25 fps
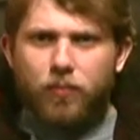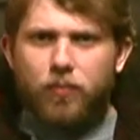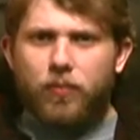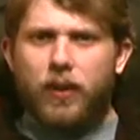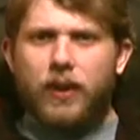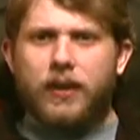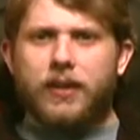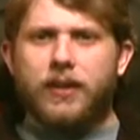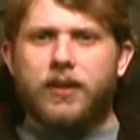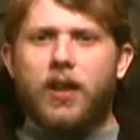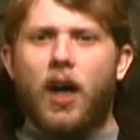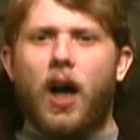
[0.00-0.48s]

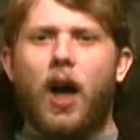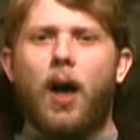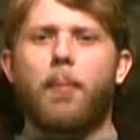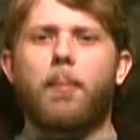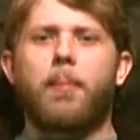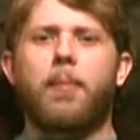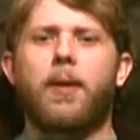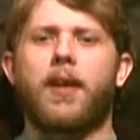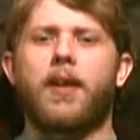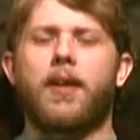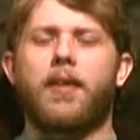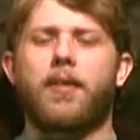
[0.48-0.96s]
has
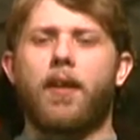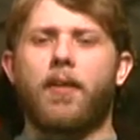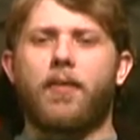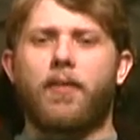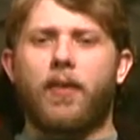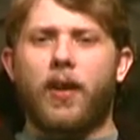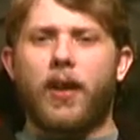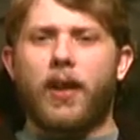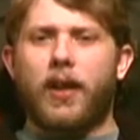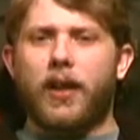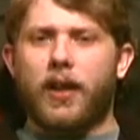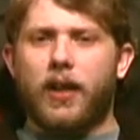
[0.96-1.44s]
not been a
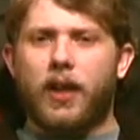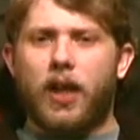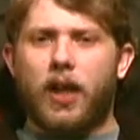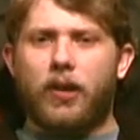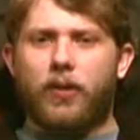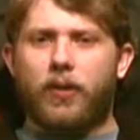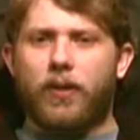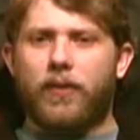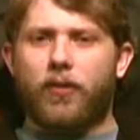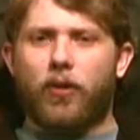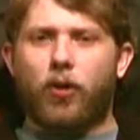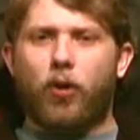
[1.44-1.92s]
very good
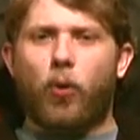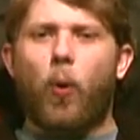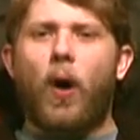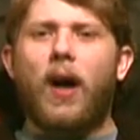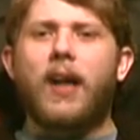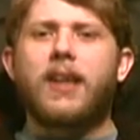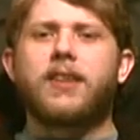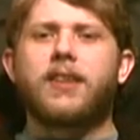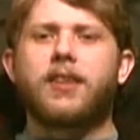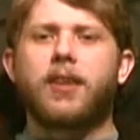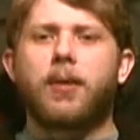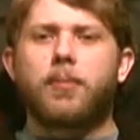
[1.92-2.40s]
country for
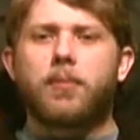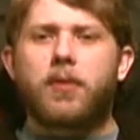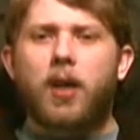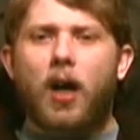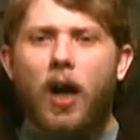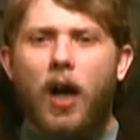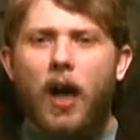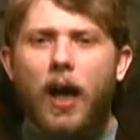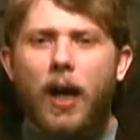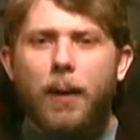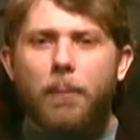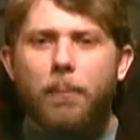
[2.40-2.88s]
quite some
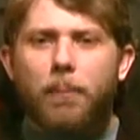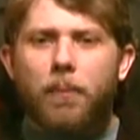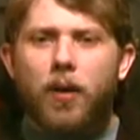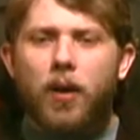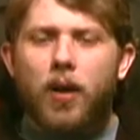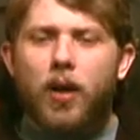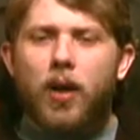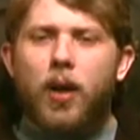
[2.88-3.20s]
time.